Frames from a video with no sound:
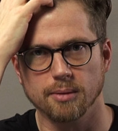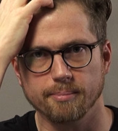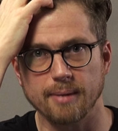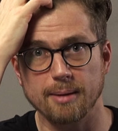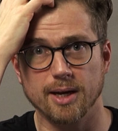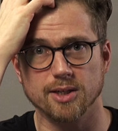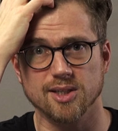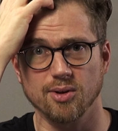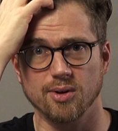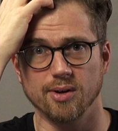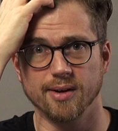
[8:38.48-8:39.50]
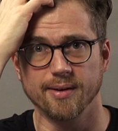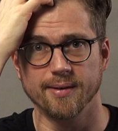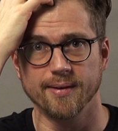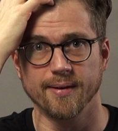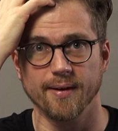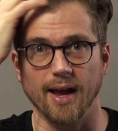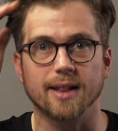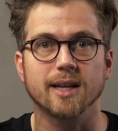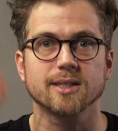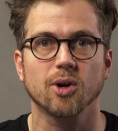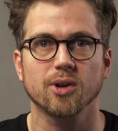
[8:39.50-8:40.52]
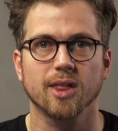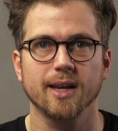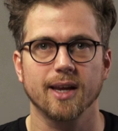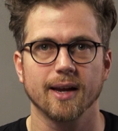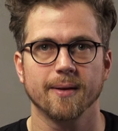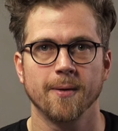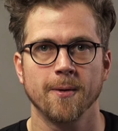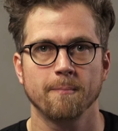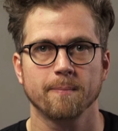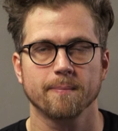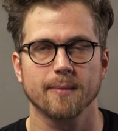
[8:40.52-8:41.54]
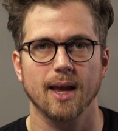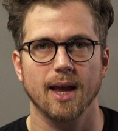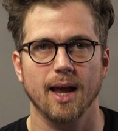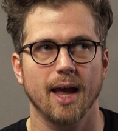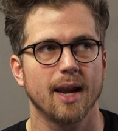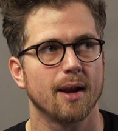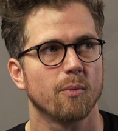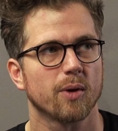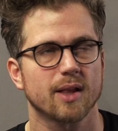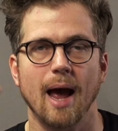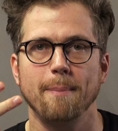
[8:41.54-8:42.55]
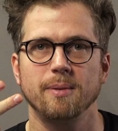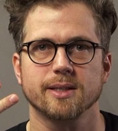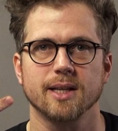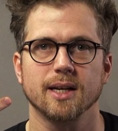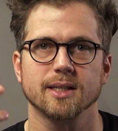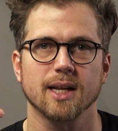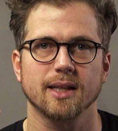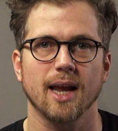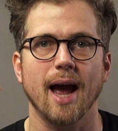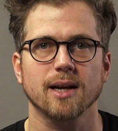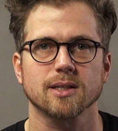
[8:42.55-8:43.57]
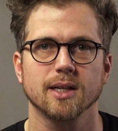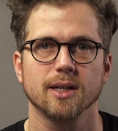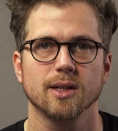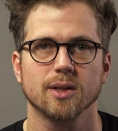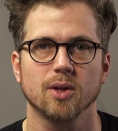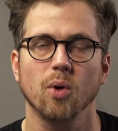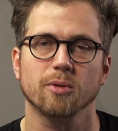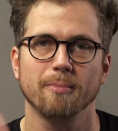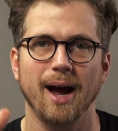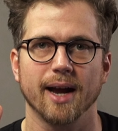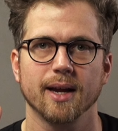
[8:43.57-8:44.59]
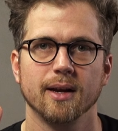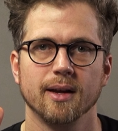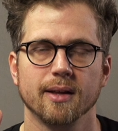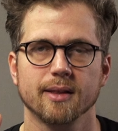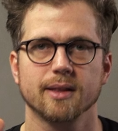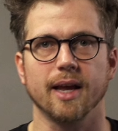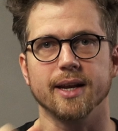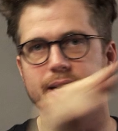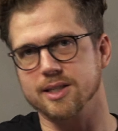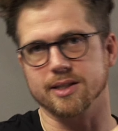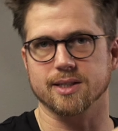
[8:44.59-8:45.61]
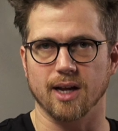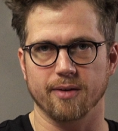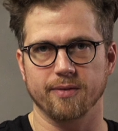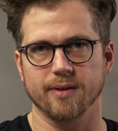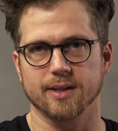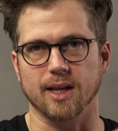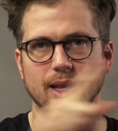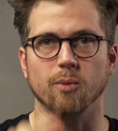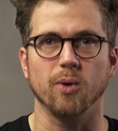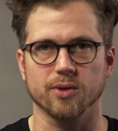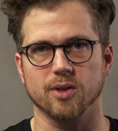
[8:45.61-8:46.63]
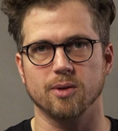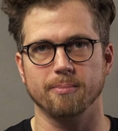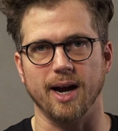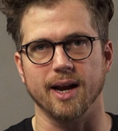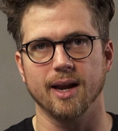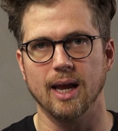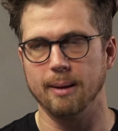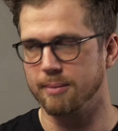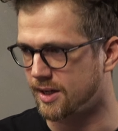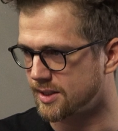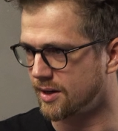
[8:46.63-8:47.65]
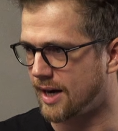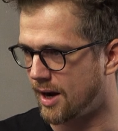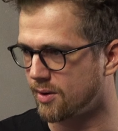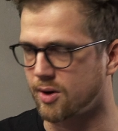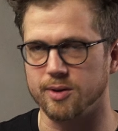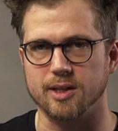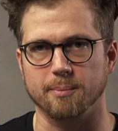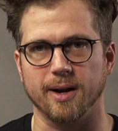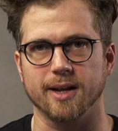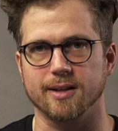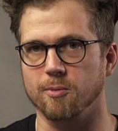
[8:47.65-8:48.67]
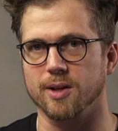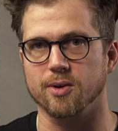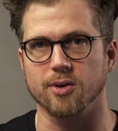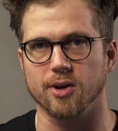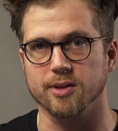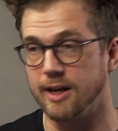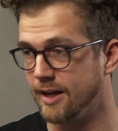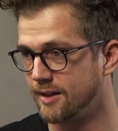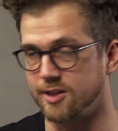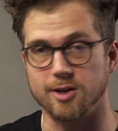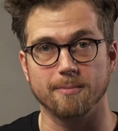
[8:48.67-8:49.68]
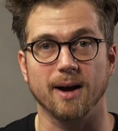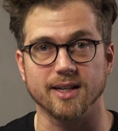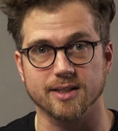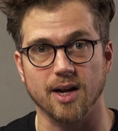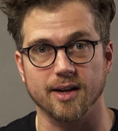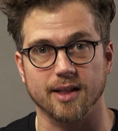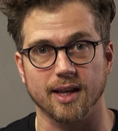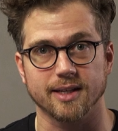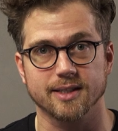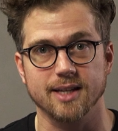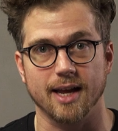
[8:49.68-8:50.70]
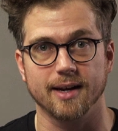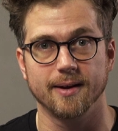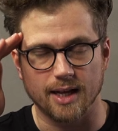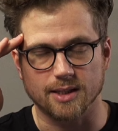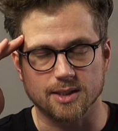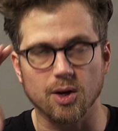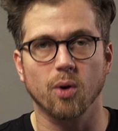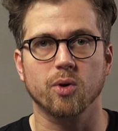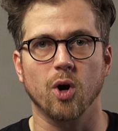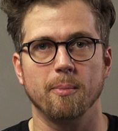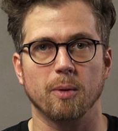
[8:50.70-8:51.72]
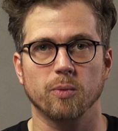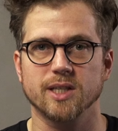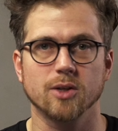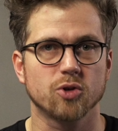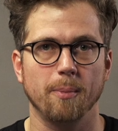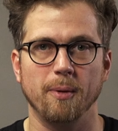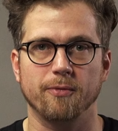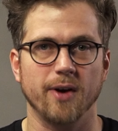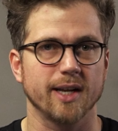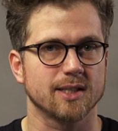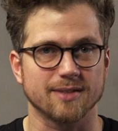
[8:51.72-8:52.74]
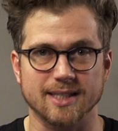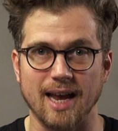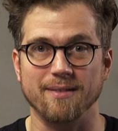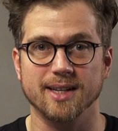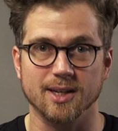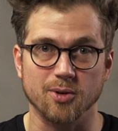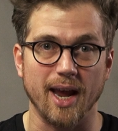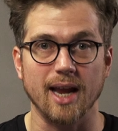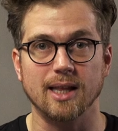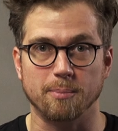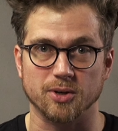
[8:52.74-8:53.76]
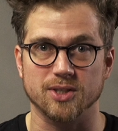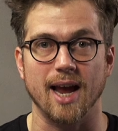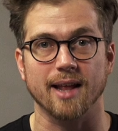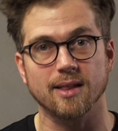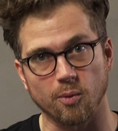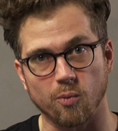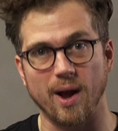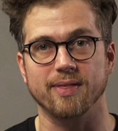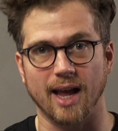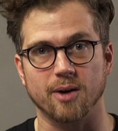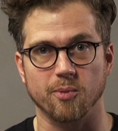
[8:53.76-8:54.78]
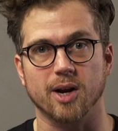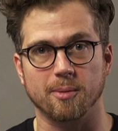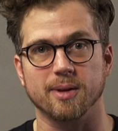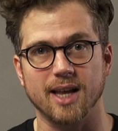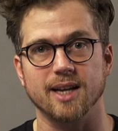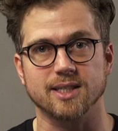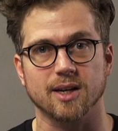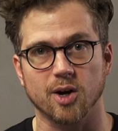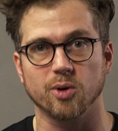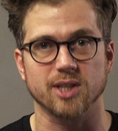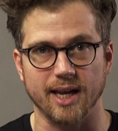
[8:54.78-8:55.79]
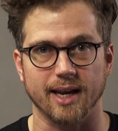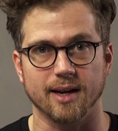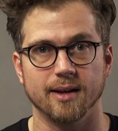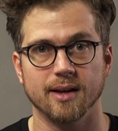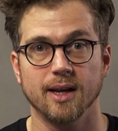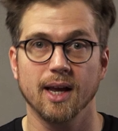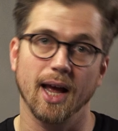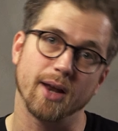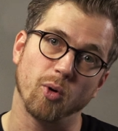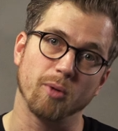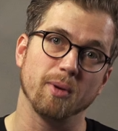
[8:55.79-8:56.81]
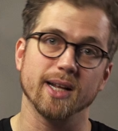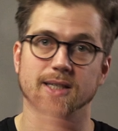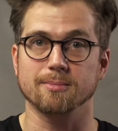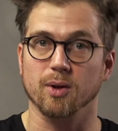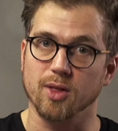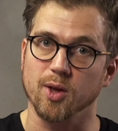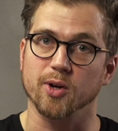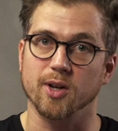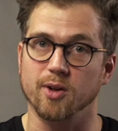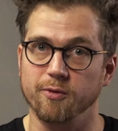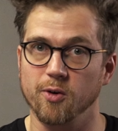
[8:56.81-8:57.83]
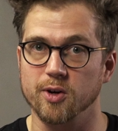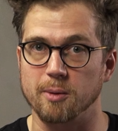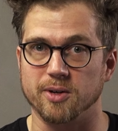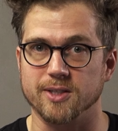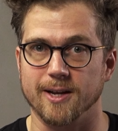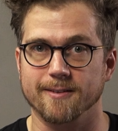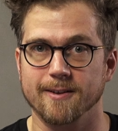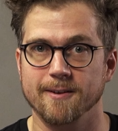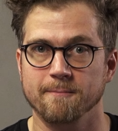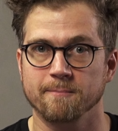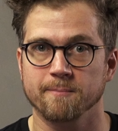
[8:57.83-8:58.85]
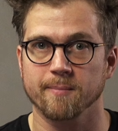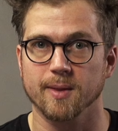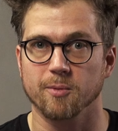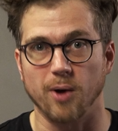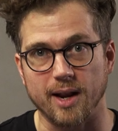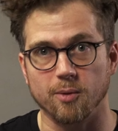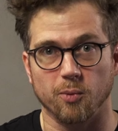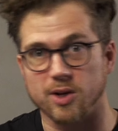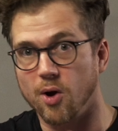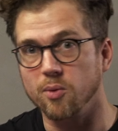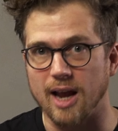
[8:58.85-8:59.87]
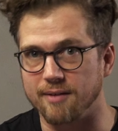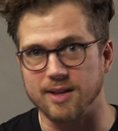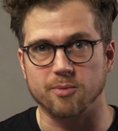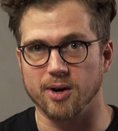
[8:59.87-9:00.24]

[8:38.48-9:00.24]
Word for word: maybe I should. And they start thinking. And what happens then is that they actually don't buy the initial stuff that they wanted to buy, because they're now contemplating whether or not they should buy this other thing instead. It's so common. We see drop-off rates of 70 to 80% when that recommendation goes in. And normally it's about 30 to 40% when we don't have that